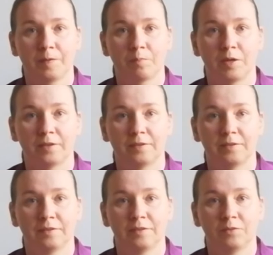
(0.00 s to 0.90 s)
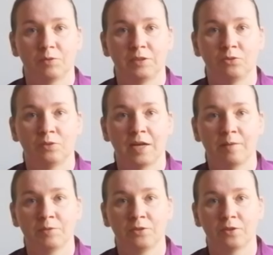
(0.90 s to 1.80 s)
But when you
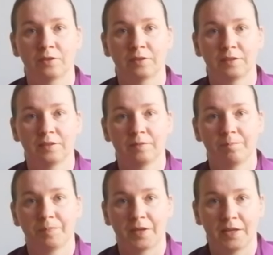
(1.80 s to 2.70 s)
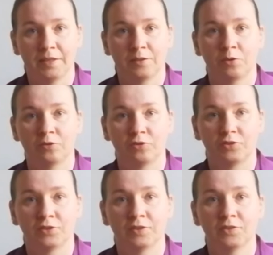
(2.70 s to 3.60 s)
come in your higher
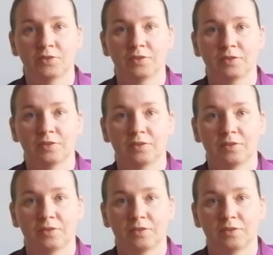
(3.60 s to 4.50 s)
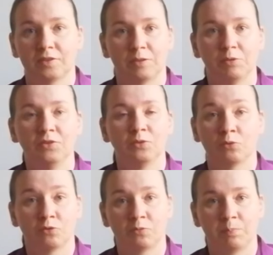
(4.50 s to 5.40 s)
consciousness, there is no
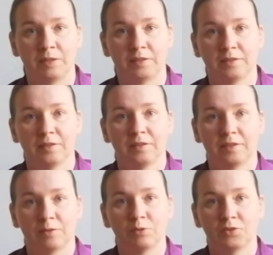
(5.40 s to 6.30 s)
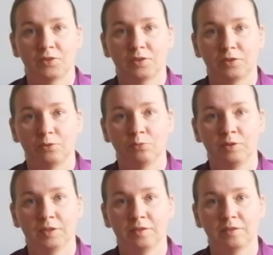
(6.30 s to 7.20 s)
split. There is a
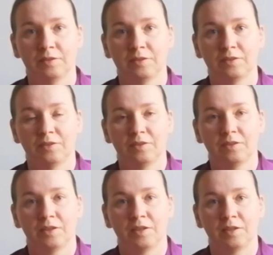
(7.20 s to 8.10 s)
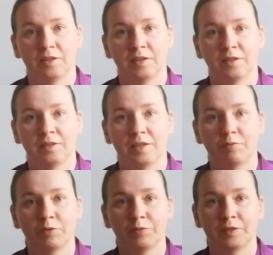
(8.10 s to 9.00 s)
union, and
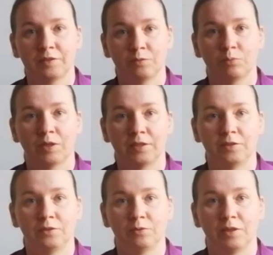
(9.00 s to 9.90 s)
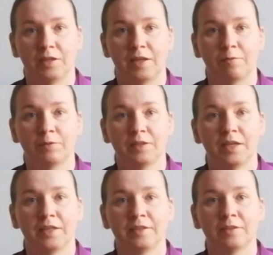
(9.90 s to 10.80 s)
everything is one in
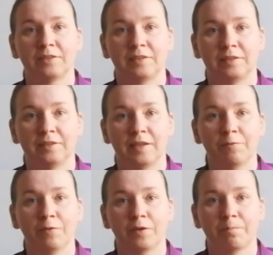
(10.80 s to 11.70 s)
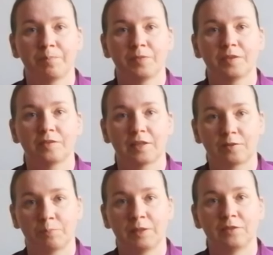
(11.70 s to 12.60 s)
you. Therefore, this
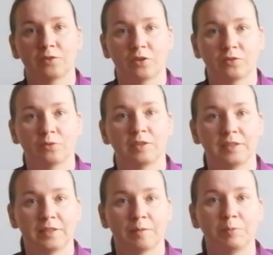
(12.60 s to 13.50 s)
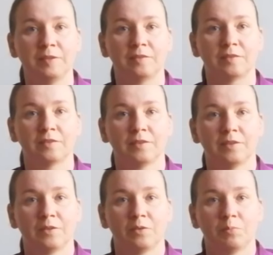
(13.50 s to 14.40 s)
explains also the inner peace,
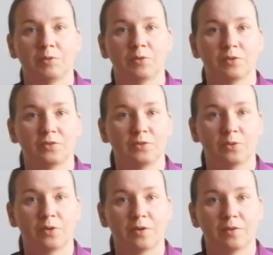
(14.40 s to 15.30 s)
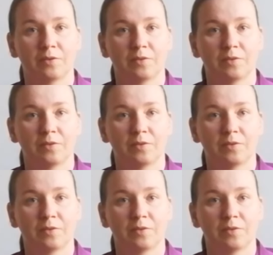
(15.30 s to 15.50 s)
because your